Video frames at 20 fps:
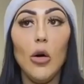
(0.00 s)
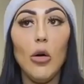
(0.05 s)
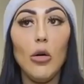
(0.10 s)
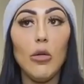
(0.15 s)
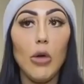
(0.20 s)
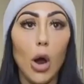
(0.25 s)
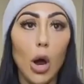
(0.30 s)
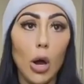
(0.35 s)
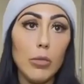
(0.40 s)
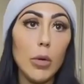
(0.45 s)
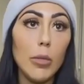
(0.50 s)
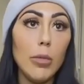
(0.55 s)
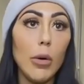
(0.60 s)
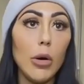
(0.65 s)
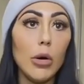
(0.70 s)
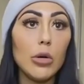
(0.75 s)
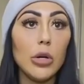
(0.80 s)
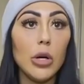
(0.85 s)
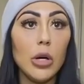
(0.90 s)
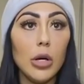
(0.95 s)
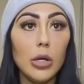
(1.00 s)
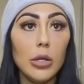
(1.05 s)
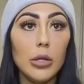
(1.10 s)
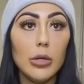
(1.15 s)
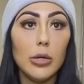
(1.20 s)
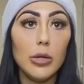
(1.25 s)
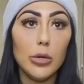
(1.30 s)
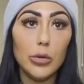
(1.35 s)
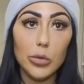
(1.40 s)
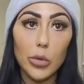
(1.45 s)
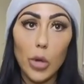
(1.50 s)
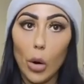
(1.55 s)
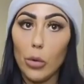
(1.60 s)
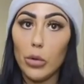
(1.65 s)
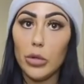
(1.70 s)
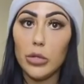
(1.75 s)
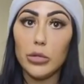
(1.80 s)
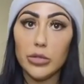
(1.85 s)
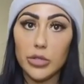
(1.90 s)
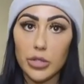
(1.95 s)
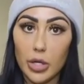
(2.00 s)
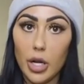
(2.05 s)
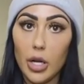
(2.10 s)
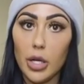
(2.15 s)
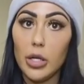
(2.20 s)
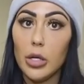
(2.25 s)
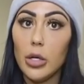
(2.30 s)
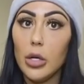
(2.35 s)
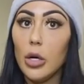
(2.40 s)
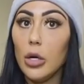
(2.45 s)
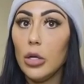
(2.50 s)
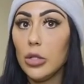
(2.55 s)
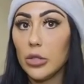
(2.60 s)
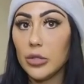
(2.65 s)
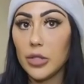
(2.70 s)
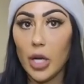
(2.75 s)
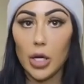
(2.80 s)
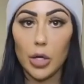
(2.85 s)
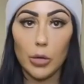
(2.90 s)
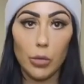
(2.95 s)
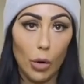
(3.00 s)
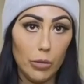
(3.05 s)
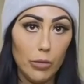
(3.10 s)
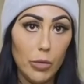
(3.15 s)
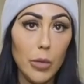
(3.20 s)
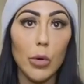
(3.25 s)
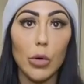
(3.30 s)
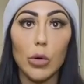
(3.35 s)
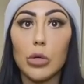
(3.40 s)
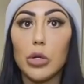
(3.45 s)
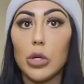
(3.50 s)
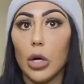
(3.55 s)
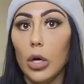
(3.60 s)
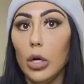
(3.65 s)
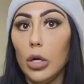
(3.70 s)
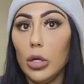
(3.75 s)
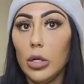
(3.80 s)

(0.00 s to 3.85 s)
right, me mucker. All real and honestly. I tell you what, me mucker.